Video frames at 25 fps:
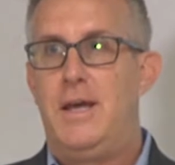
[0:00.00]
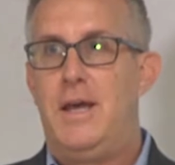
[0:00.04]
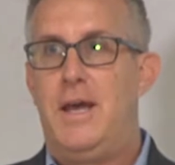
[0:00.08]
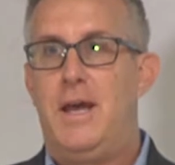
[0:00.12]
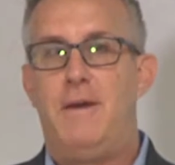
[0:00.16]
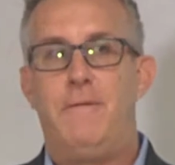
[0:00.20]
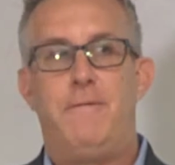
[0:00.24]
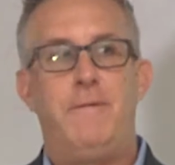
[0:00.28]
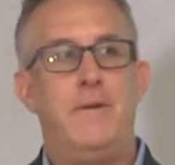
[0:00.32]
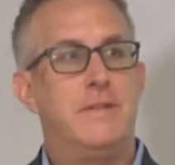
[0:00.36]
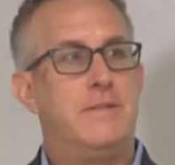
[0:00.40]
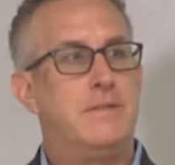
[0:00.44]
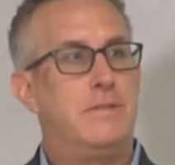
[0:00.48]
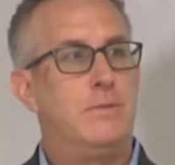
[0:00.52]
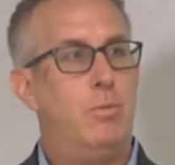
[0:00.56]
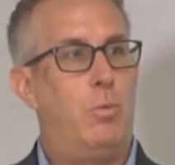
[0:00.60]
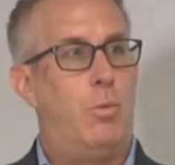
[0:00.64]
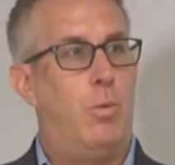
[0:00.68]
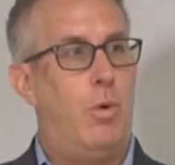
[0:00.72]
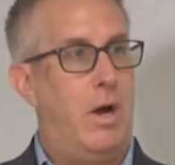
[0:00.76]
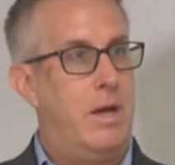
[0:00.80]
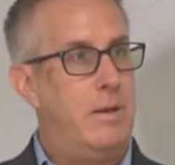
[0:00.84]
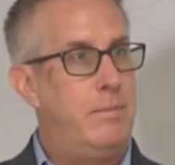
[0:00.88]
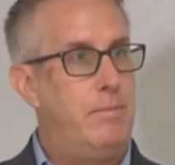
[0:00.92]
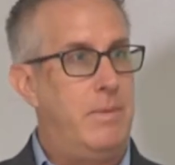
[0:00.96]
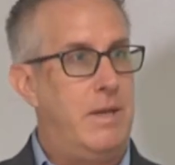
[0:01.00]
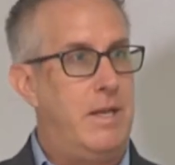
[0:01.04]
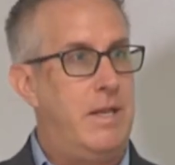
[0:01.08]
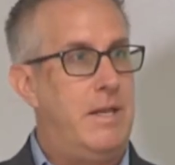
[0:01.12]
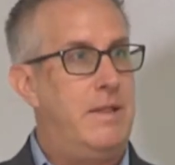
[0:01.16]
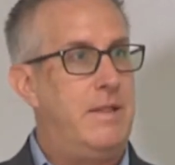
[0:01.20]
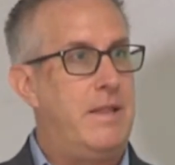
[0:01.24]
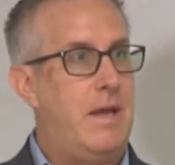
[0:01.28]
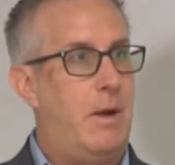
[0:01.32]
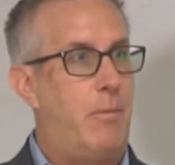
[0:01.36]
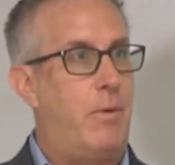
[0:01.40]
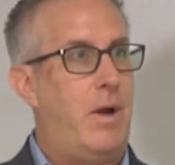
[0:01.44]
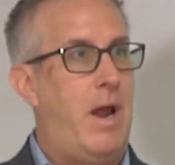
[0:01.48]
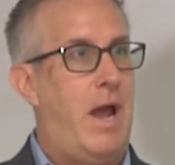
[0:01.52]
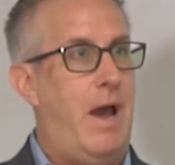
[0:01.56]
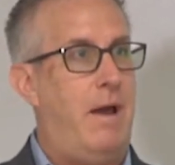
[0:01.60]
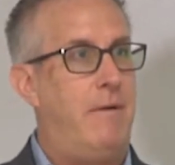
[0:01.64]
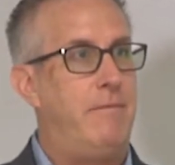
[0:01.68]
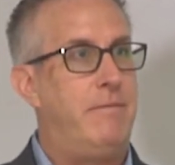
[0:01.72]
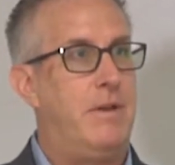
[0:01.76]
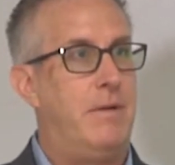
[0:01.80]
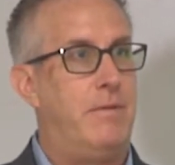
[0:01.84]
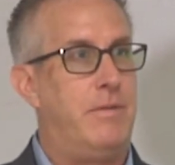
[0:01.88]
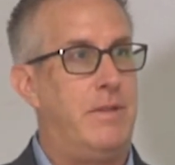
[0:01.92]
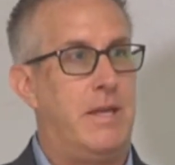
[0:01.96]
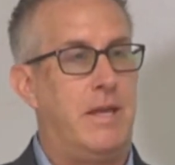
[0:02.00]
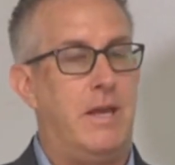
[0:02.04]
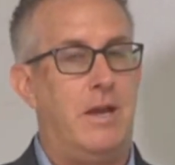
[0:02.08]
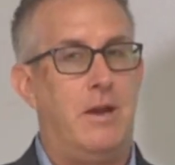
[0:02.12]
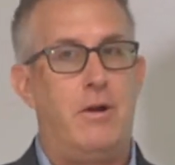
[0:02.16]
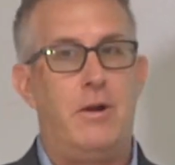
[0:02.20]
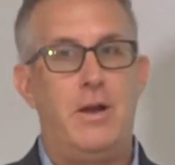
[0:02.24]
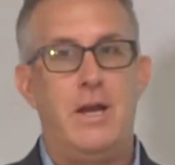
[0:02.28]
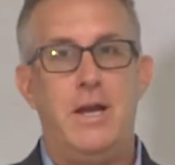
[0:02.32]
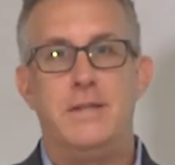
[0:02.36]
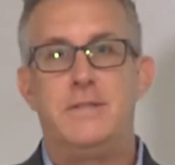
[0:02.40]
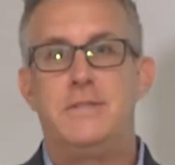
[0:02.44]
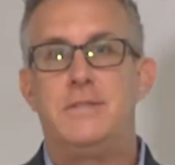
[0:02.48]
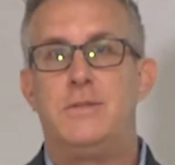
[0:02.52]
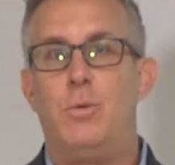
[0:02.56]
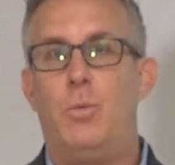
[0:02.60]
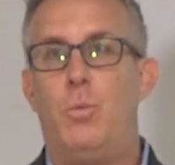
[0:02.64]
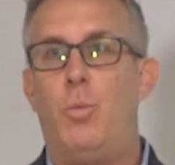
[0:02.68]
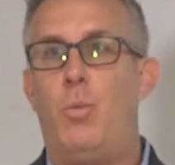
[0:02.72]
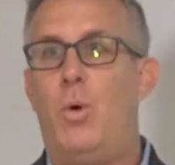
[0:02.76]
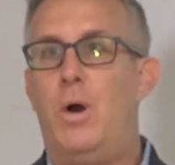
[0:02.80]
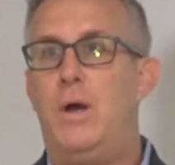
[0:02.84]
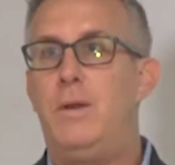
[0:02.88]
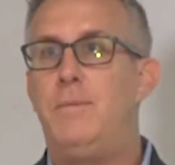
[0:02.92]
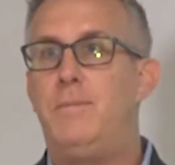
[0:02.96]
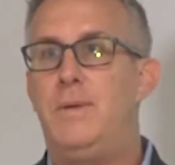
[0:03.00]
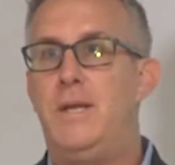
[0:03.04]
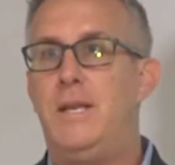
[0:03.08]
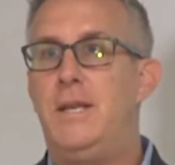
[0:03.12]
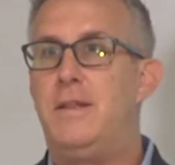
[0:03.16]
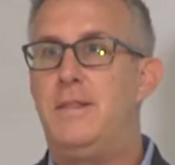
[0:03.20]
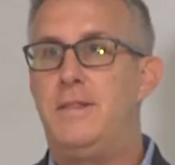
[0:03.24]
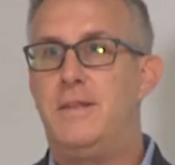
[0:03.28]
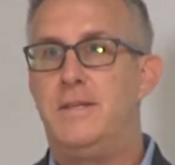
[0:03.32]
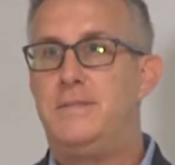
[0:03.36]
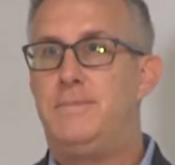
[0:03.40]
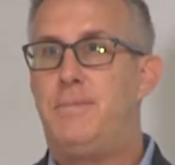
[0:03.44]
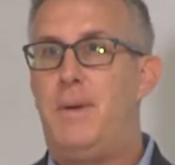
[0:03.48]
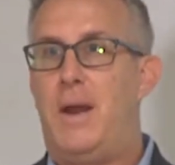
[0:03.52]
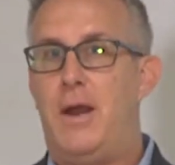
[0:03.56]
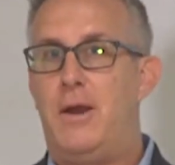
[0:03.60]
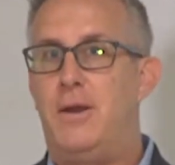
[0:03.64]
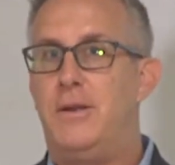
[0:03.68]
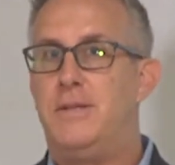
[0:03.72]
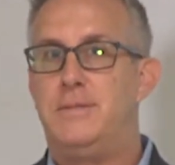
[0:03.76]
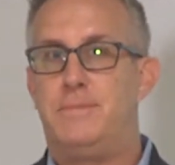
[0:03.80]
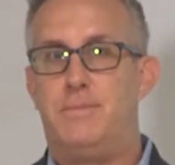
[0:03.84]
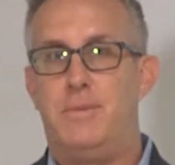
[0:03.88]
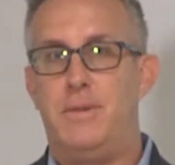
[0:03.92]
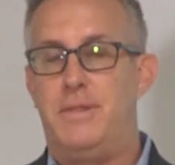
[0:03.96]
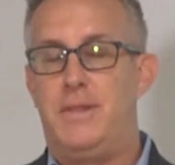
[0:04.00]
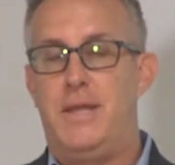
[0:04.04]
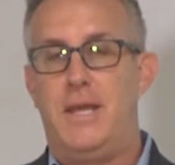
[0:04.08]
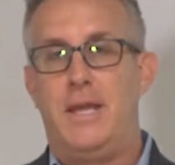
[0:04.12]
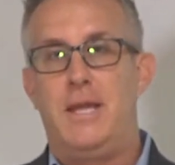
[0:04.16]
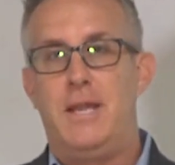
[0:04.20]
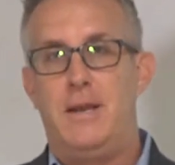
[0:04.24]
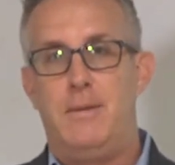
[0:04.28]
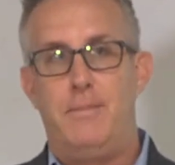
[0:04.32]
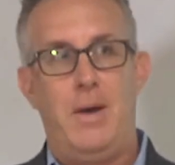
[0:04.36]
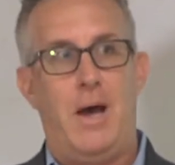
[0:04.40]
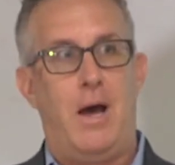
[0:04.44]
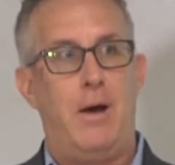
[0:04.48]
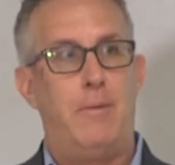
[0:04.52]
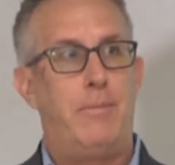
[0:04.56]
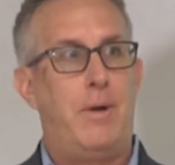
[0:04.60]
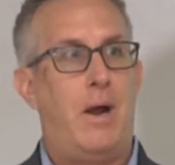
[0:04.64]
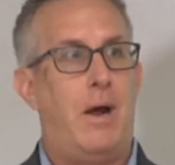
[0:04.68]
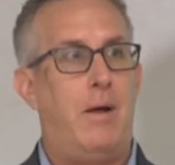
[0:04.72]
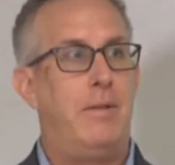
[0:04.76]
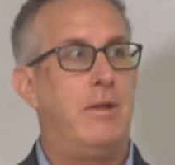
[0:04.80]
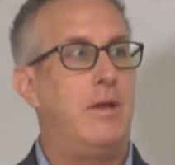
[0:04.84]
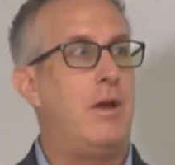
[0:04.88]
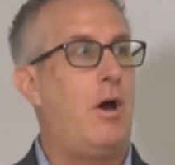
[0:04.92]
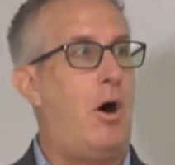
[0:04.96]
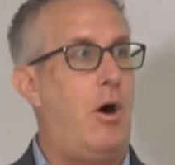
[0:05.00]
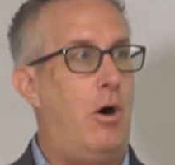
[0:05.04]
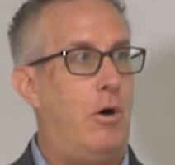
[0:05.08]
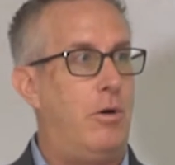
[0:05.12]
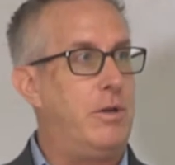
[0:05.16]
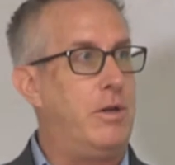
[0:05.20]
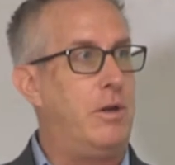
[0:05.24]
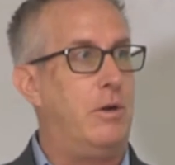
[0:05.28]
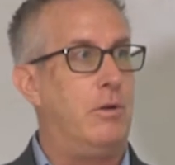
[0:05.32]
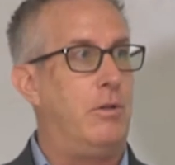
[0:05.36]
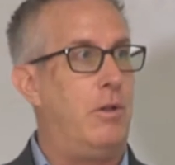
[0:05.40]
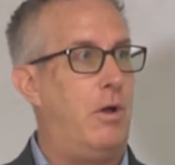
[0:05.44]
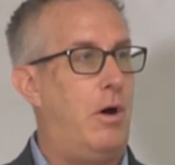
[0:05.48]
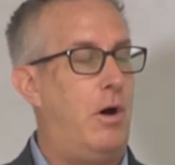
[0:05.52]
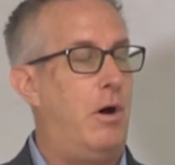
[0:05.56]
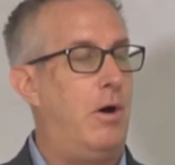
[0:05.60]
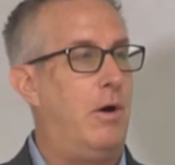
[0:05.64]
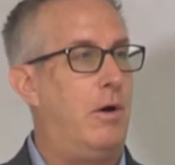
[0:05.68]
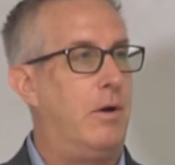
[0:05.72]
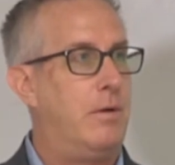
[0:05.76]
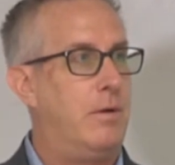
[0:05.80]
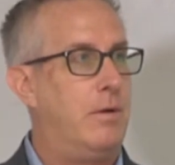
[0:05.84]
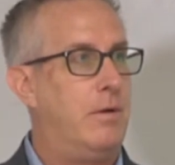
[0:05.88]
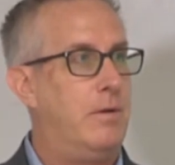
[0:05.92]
if it's one meeting that we're having of the year, it's the one meeting this parent has been thinking about probably all year long.